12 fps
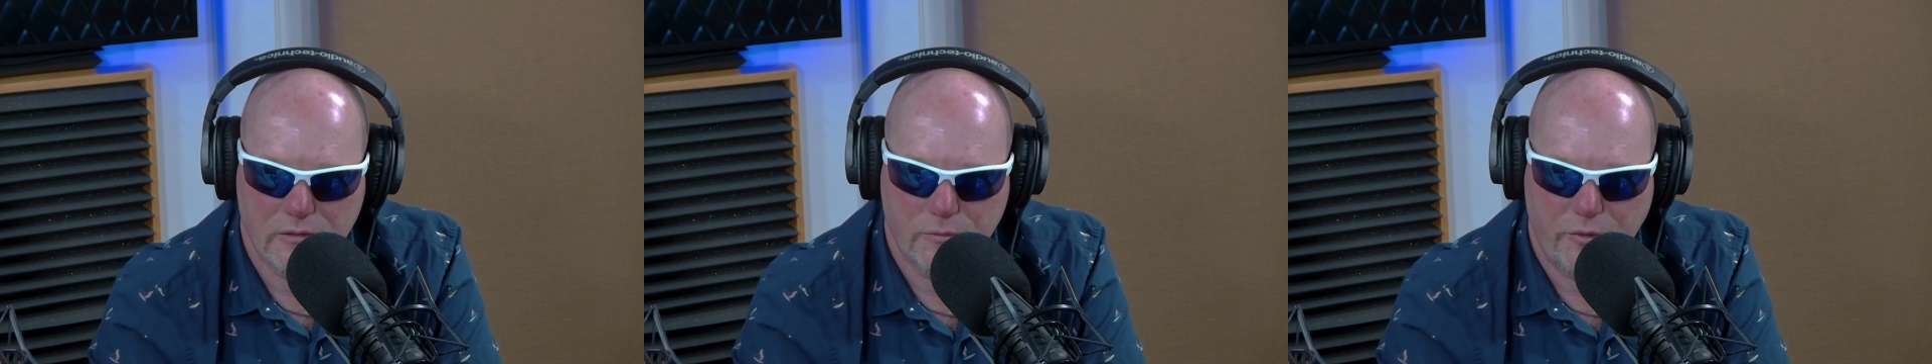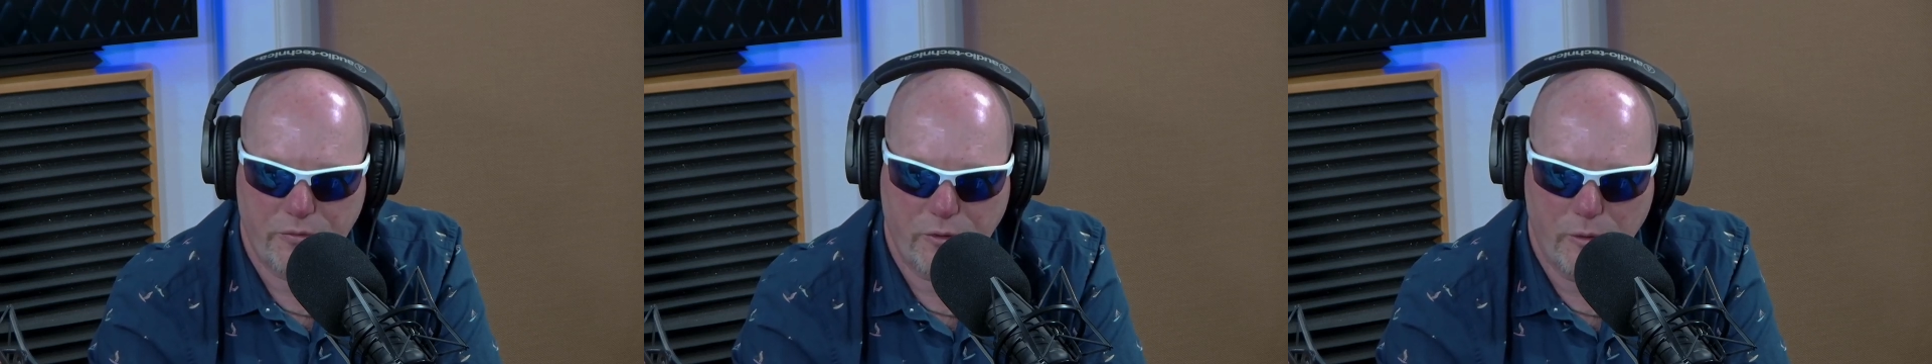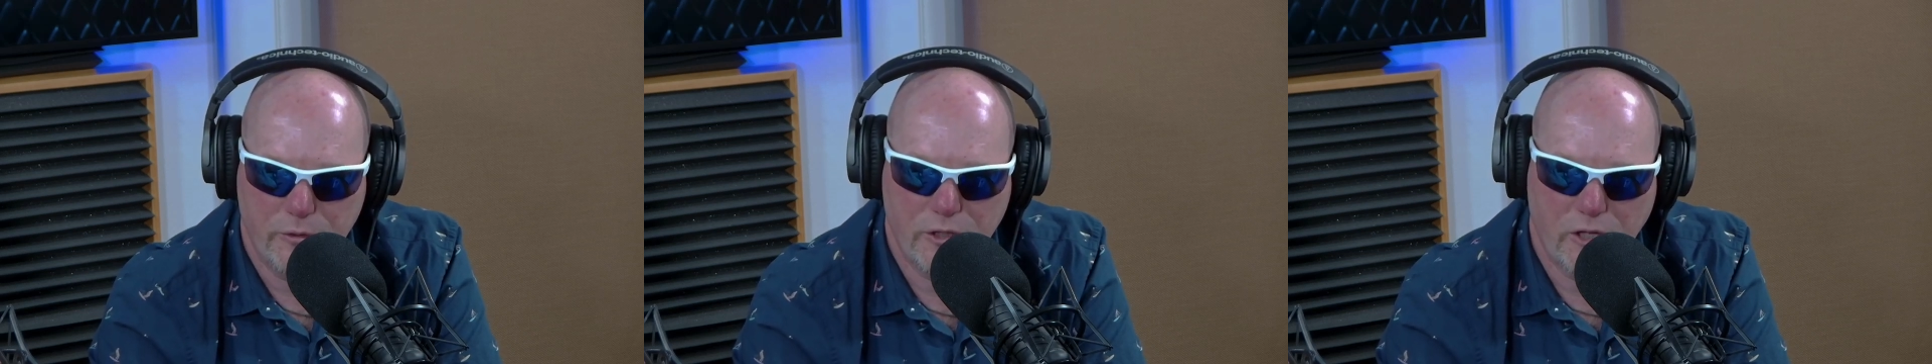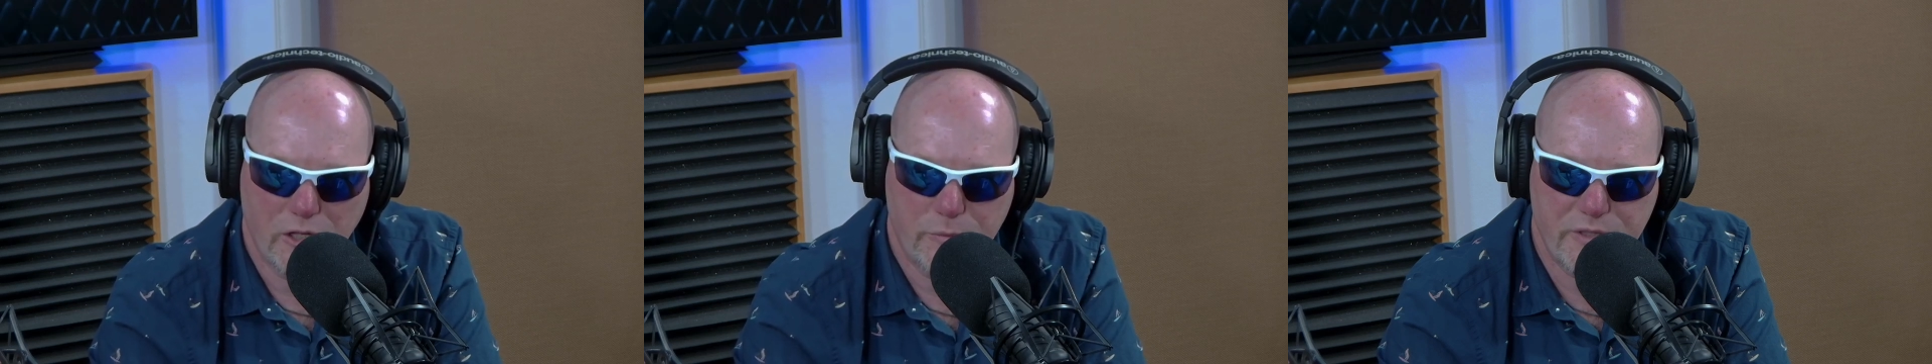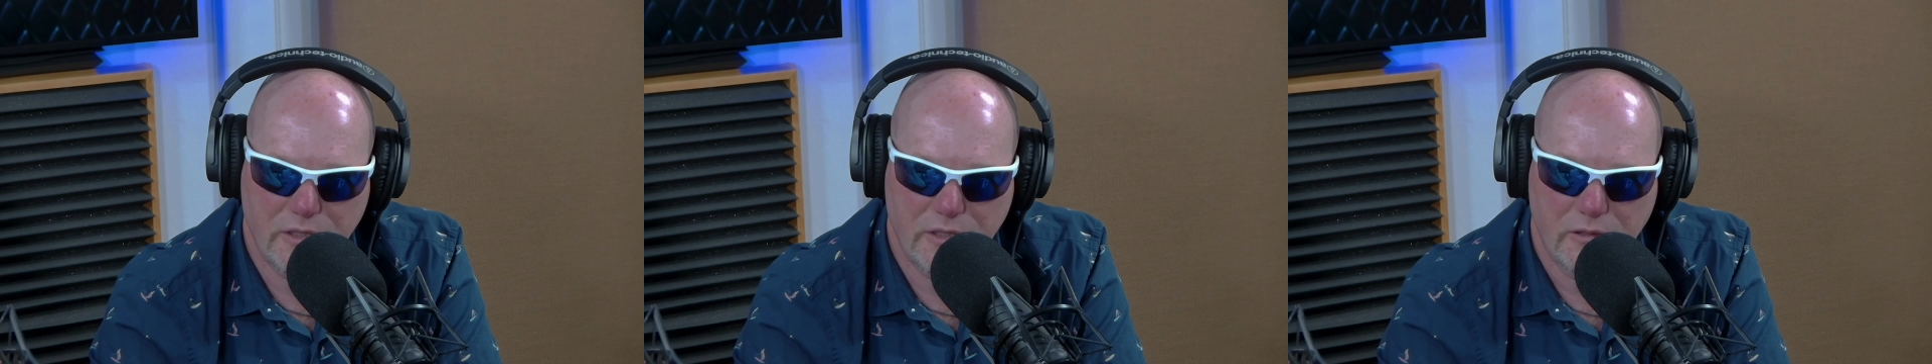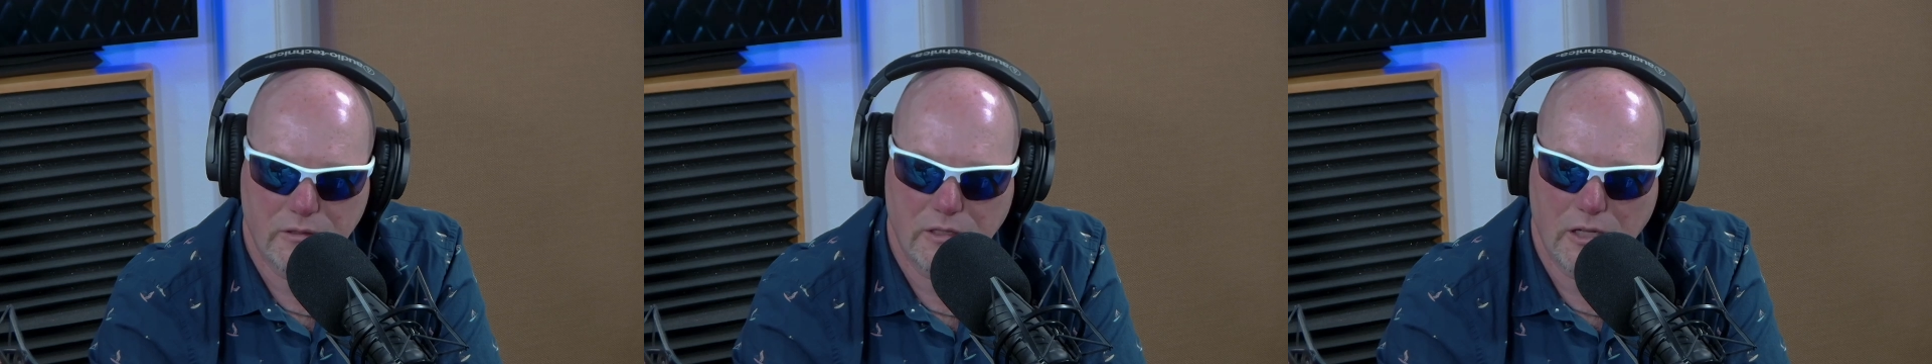performed an autopsy
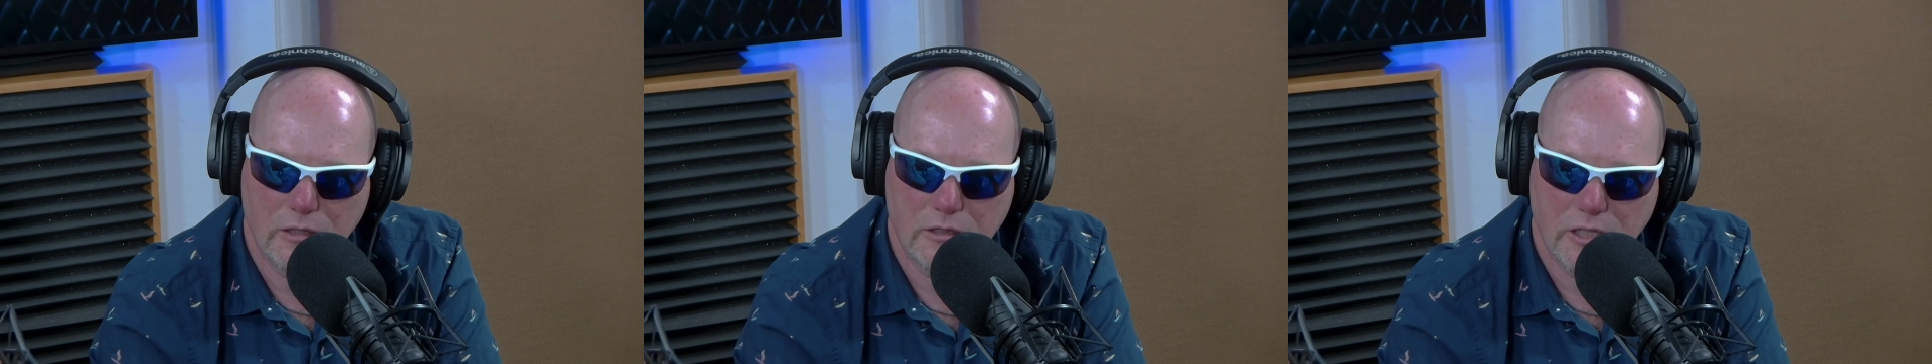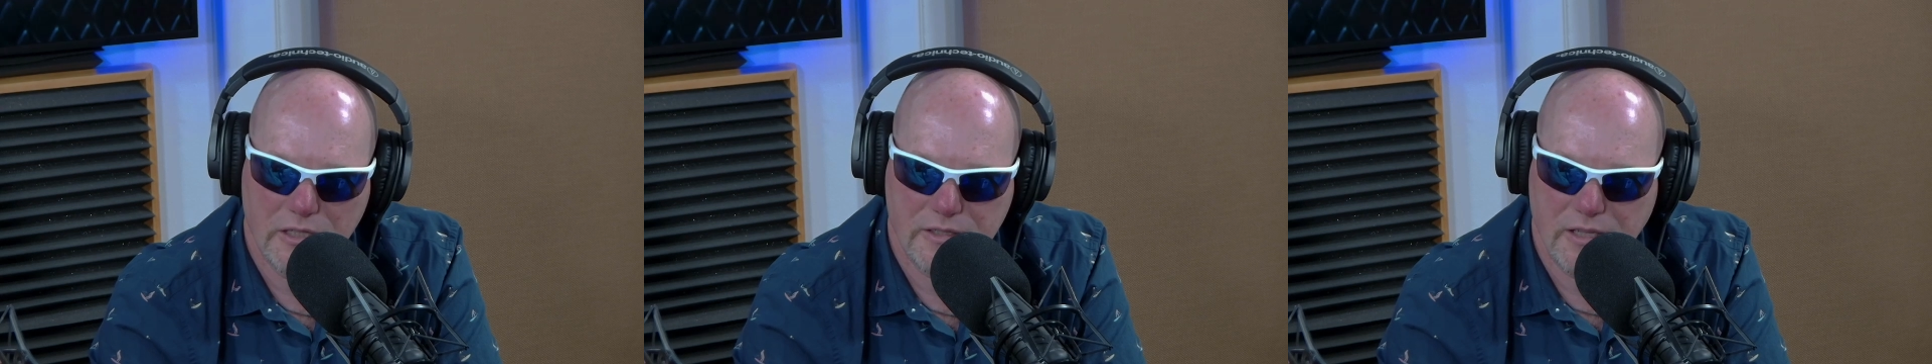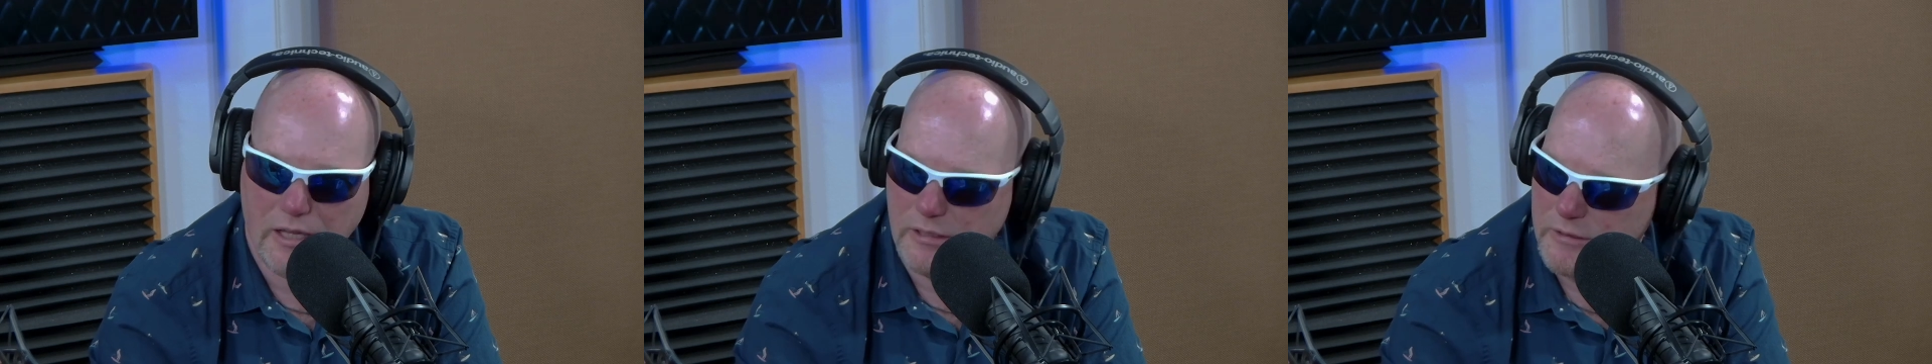and cut his hand.